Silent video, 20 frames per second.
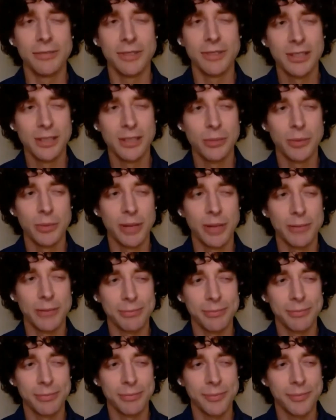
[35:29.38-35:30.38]
When
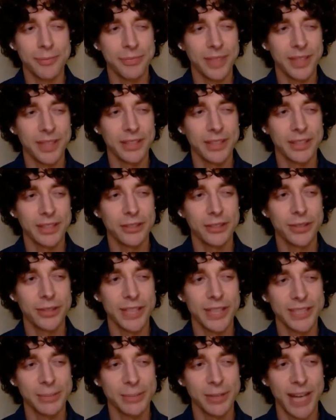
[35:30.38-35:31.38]

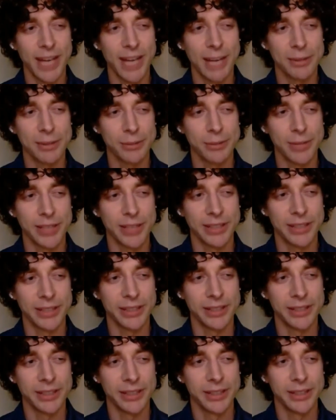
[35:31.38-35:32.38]
trees are what happened when
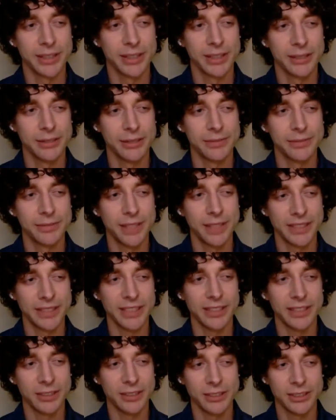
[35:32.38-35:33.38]
fungi
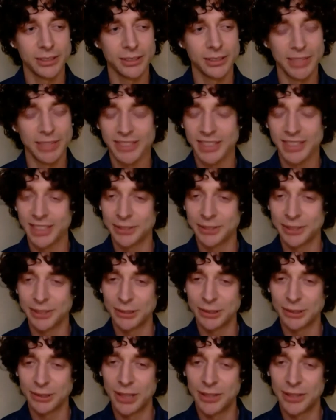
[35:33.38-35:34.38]
got smart enough to
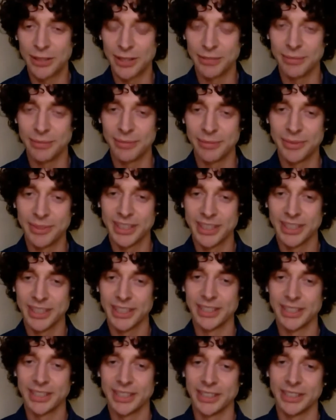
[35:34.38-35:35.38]
grow them.
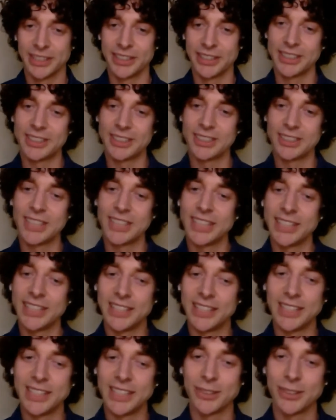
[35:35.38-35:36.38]
The idea
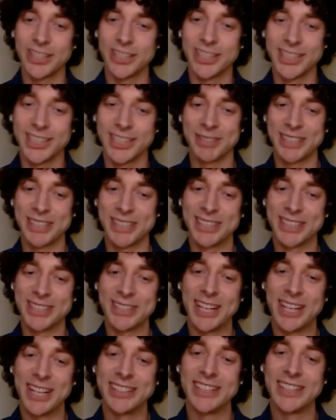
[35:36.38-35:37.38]
that these organisms
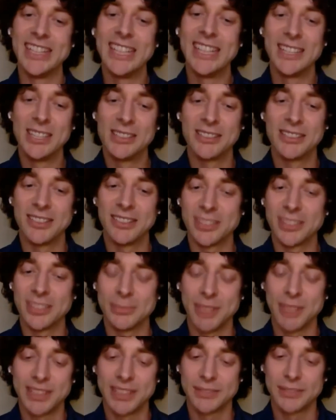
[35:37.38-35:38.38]
underground got
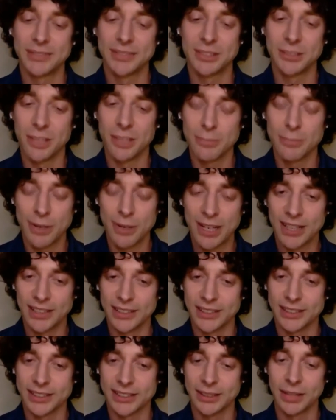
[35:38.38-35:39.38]
smart enough to grow
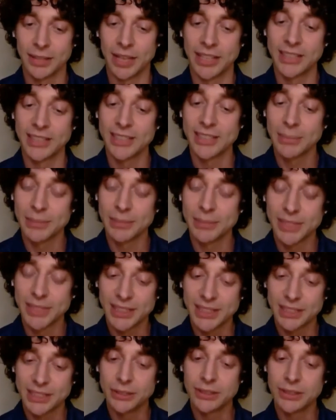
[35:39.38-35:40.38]
plants. And in some sense,
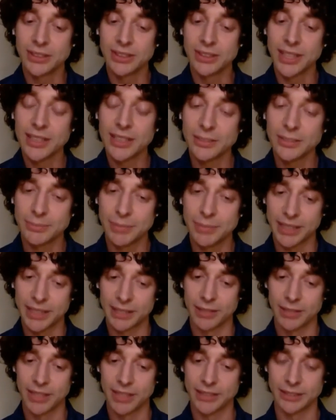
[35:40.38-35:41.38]
you can think of
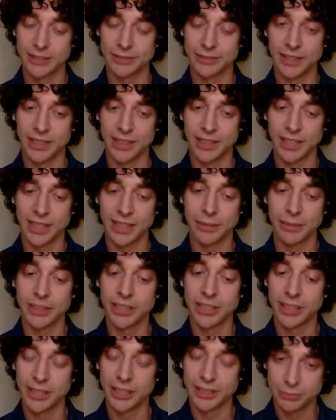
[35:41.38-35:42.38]
mycorrhizal fungi, which
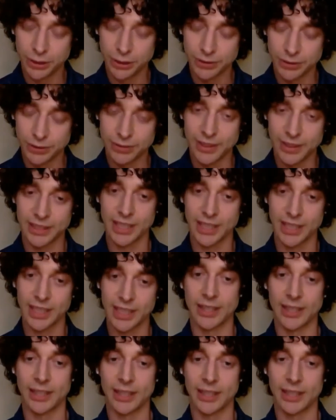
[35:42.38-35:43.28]
are these root fungi that